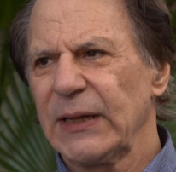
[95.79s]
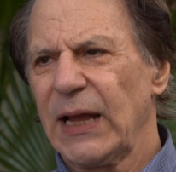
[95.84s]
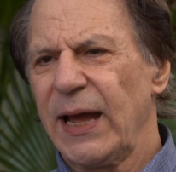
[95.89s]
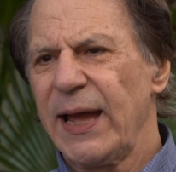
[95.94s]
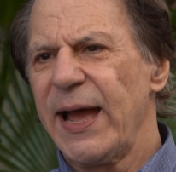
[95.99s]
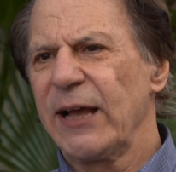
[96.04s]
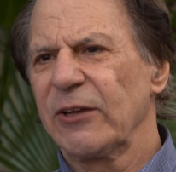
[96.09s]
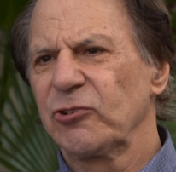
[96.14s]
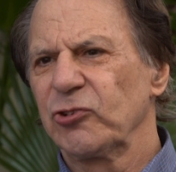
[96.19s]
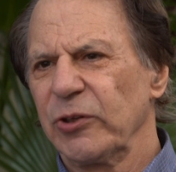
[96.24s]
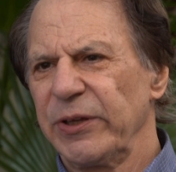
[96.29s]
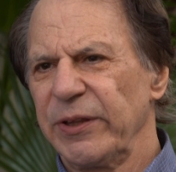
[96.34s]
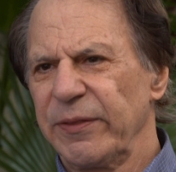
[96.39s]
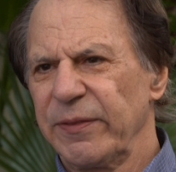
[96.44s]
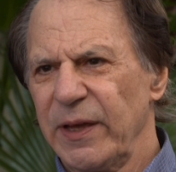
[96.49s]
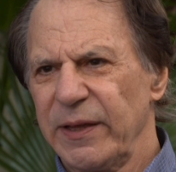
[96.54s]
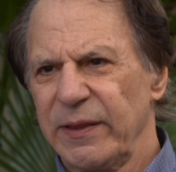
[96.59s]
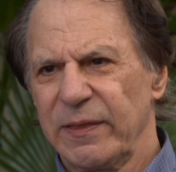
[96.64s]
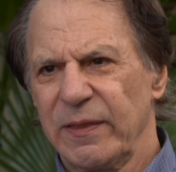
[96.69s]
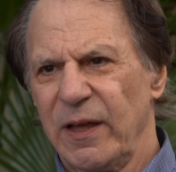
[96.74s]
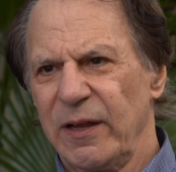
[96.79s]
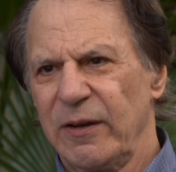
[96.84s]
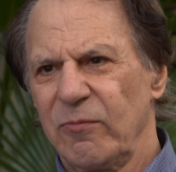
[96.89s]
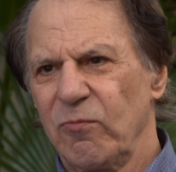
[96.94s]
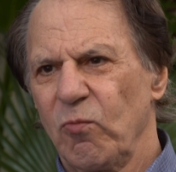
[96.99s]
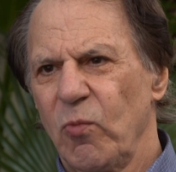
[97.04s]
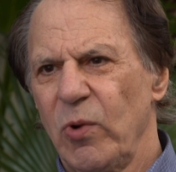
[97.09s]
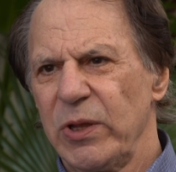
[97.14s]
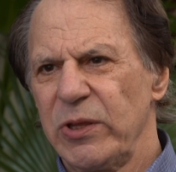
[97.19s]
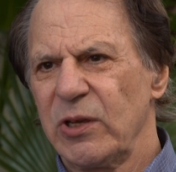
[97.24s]
I actually think
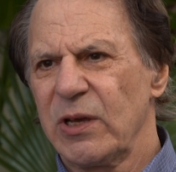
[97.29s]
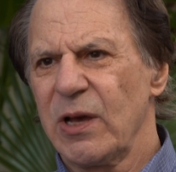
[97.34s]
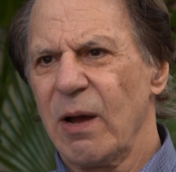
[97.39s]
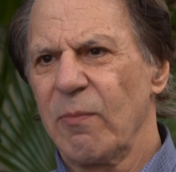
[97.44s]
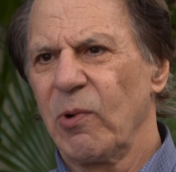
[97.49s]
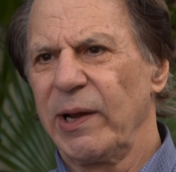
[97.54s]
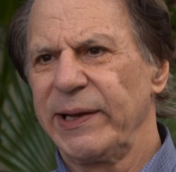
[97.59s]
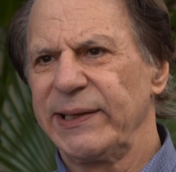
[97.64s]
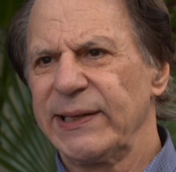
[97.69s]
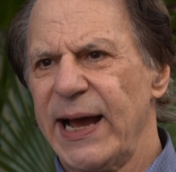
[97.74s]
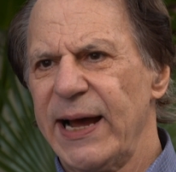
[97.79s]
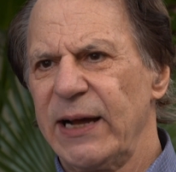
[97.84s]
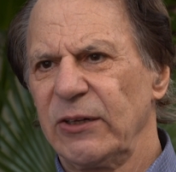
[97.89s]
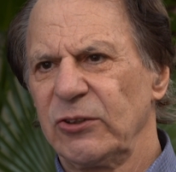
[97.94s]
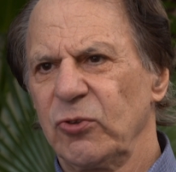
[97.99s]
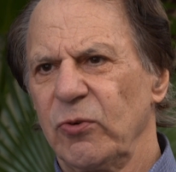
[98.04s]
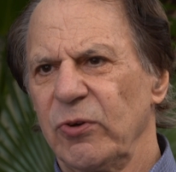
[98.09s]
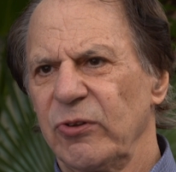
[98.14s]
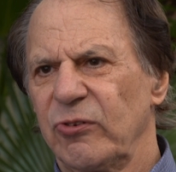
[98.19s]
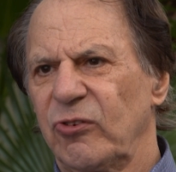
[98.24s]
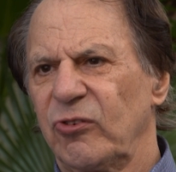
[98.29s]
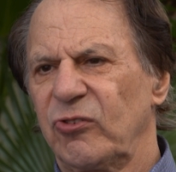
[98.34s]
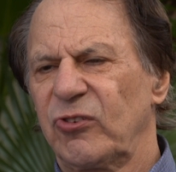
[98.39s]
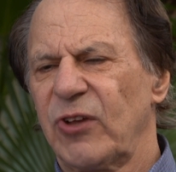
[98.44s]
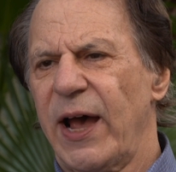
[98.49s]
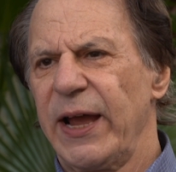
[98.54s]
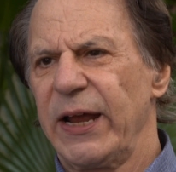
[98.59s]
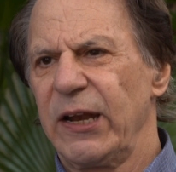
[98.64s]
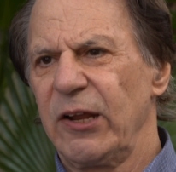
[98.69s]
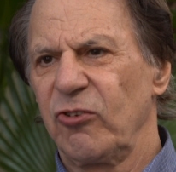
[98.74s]
that when you come right down to it,
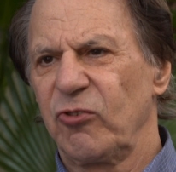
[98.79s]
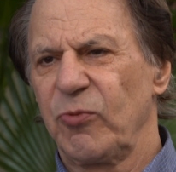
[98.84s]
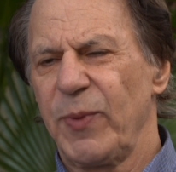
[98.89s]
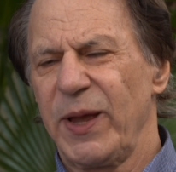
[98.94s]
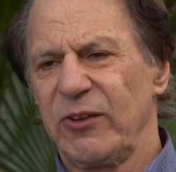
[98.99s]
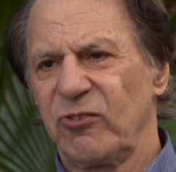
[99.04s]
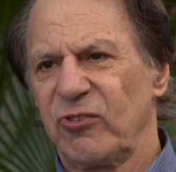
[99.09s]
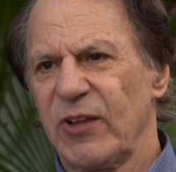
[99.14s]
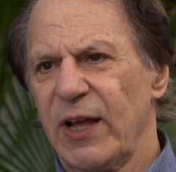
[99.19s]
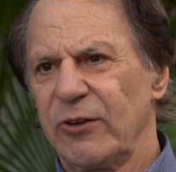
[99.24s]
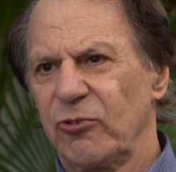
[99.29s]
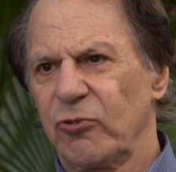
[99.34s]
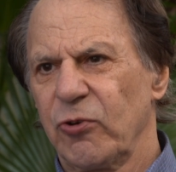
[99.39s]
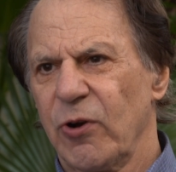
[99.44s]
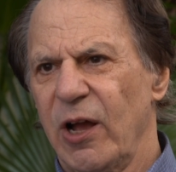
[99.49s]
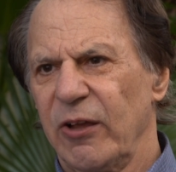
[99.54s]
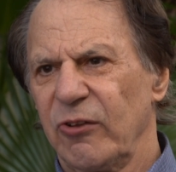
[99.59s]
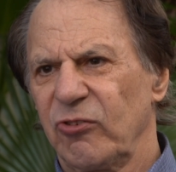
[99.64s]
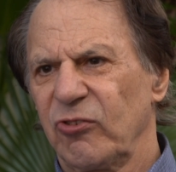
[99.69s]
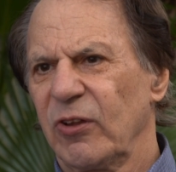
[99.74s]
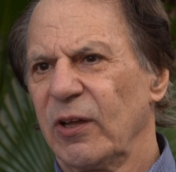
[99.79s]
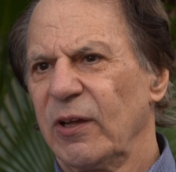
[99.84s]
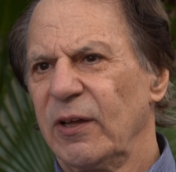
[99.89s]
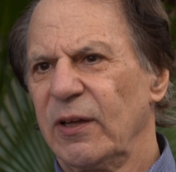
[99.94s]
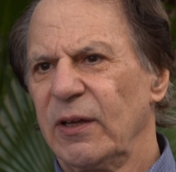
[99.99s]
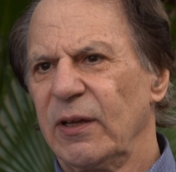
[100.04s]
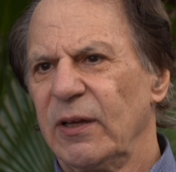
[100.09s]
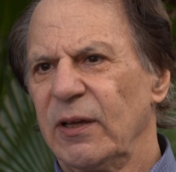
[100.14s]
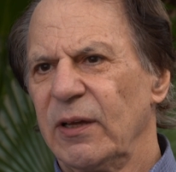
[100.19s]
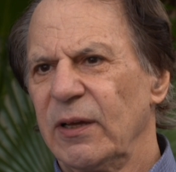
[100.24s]
society is based on trust.
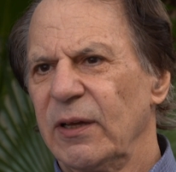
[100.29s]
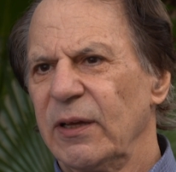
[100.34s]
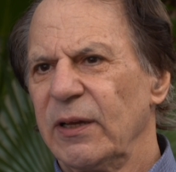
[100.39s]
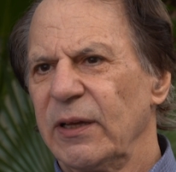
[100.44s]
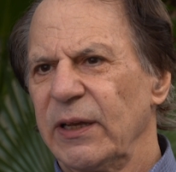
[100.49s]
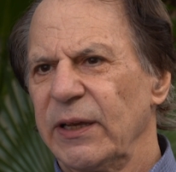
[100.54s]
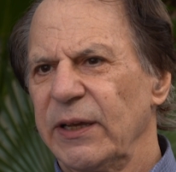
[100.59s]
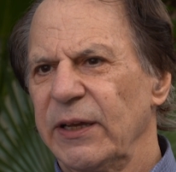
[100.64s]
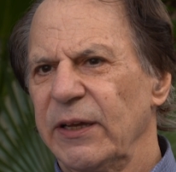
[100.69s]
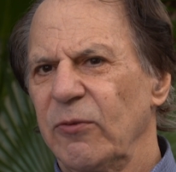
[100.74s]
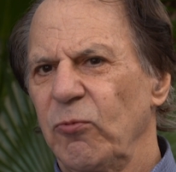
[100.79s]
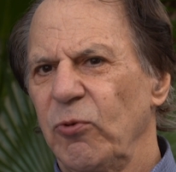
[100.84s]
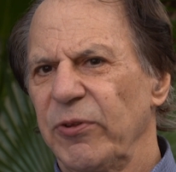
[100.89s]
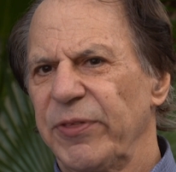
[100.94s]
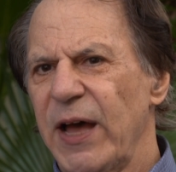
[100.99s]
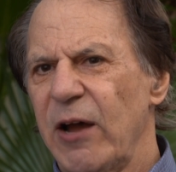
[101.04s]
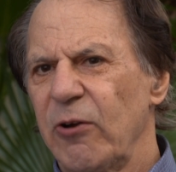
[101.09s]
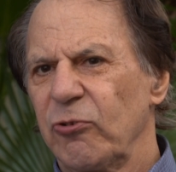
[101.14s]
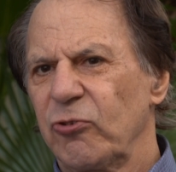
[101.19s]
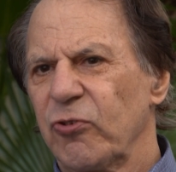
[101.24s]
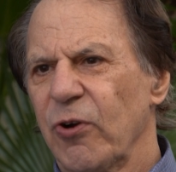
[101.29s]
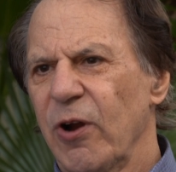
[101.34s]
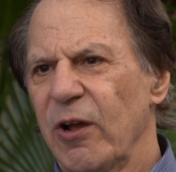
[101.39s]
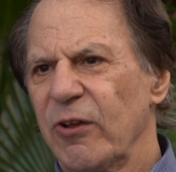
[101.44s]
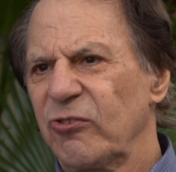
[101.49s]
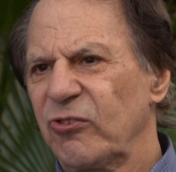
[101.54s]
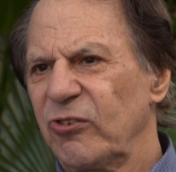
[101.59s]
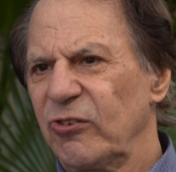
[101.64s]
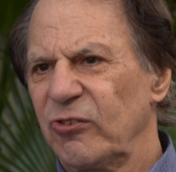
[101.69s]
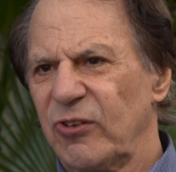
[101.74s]
And without
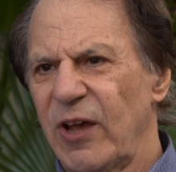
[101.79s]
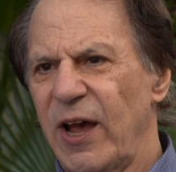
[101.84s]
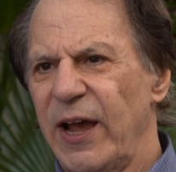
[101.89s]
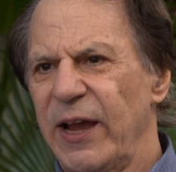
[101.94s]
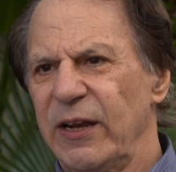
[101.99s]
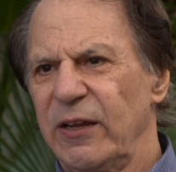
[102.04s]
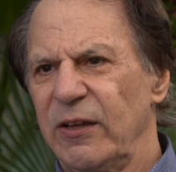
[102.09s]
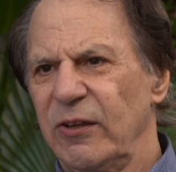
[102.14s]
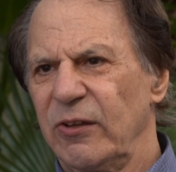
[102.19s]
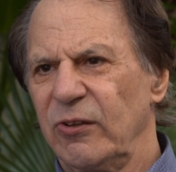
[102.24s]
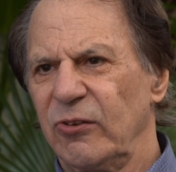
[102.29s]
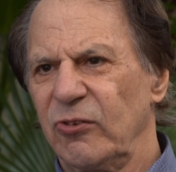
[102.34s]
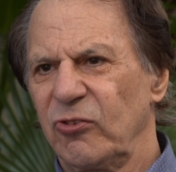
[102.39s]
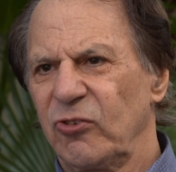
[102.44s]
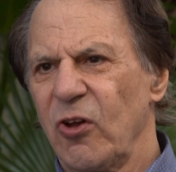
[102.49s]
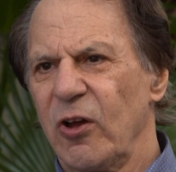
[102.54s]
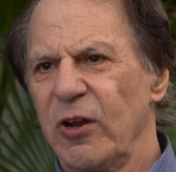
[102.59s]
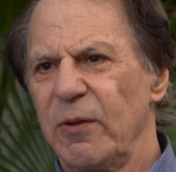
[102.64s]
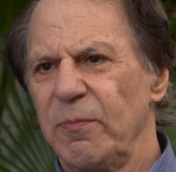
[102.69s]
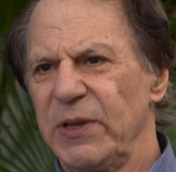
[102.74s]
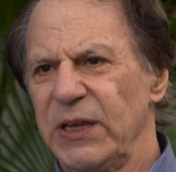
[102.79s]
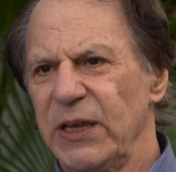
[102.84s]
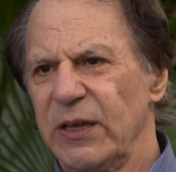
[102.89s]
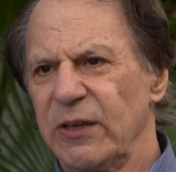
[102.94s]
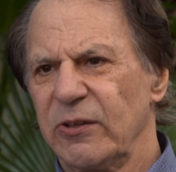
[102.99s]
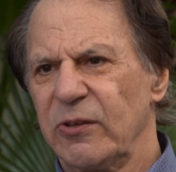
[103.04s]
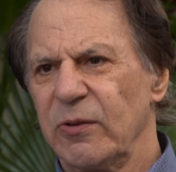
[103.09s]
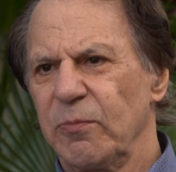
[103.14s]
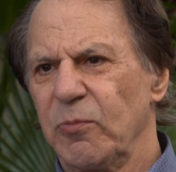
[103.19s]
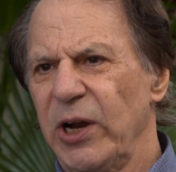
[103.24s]
trust, society is going to
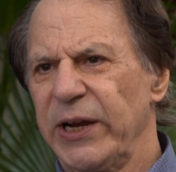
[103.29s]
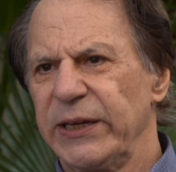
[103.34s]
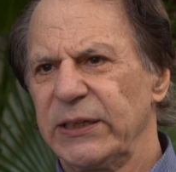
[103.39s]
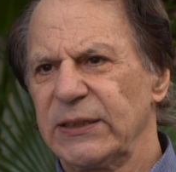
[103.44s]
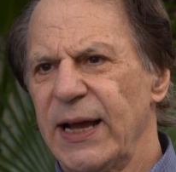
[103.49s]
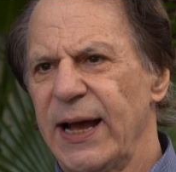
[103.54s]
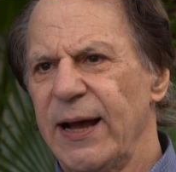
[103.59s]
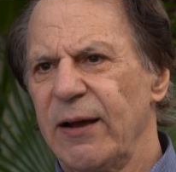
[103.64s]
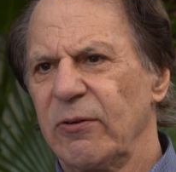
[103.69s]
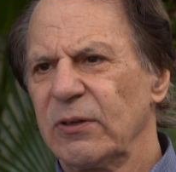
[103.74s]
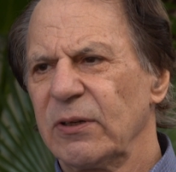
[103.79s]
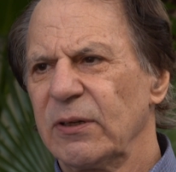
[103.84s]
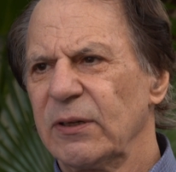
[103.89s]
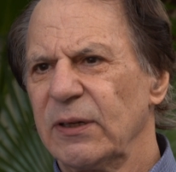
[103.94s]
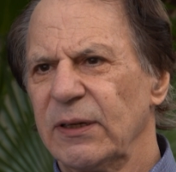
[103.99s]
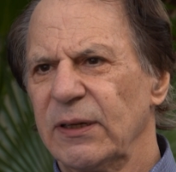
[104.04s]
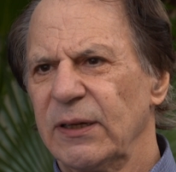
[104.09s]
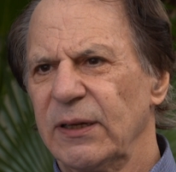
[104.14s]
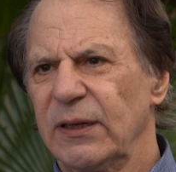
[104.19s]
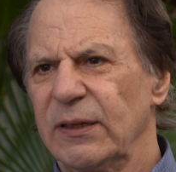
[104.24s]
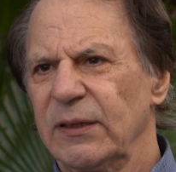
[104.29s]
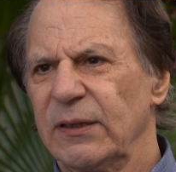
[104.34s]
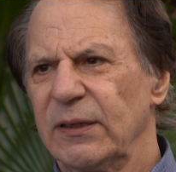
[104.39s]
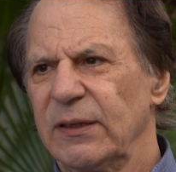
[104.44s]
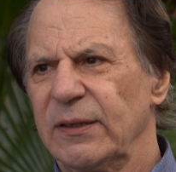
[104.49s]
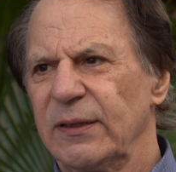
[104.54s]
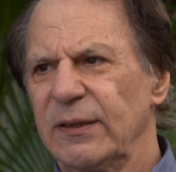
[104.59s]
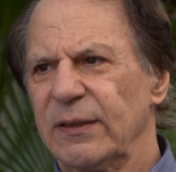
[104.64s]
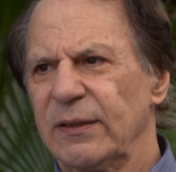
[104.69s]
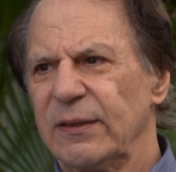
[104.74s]
begin to break down.
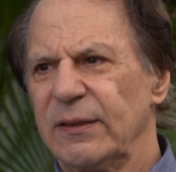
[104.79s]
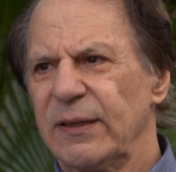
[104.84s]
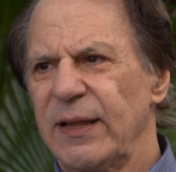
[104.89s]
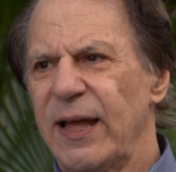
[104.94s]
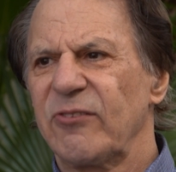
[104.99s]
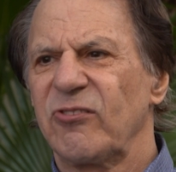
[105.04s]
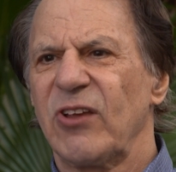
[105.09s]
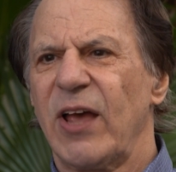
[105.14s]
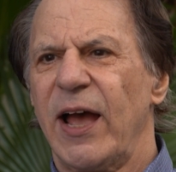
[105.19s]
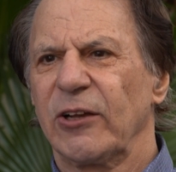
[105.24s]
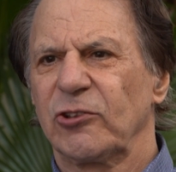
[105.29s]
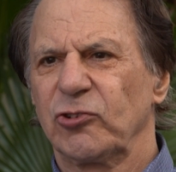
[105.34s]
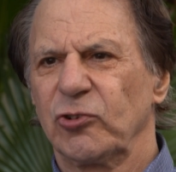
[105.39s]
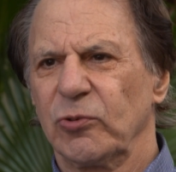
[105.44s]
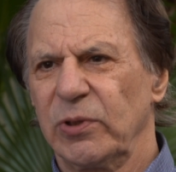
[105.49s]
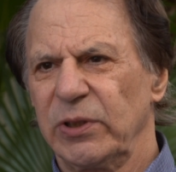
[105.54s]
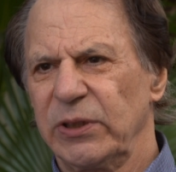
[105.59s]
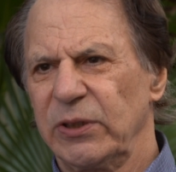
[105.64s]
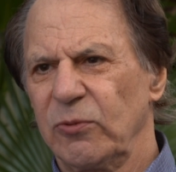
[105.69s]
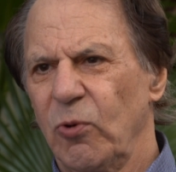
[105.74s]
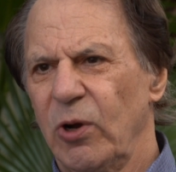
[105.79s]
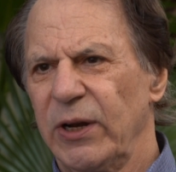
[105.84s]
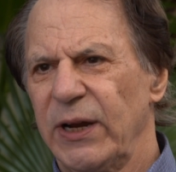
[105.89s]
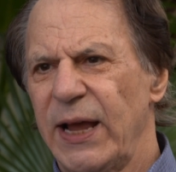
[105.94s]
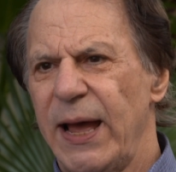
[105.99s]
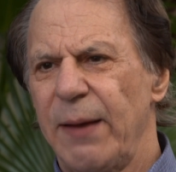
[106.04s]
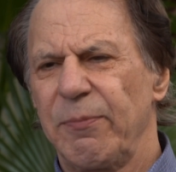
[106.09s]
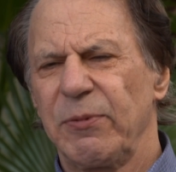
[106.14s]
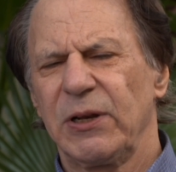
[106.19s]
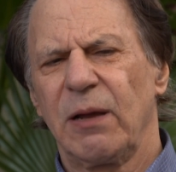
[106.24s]
And that's actually what
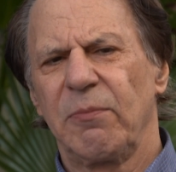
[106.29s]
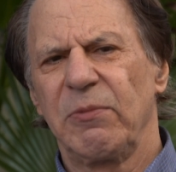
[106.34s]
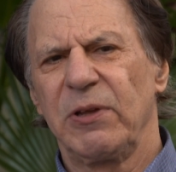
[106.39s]
happened.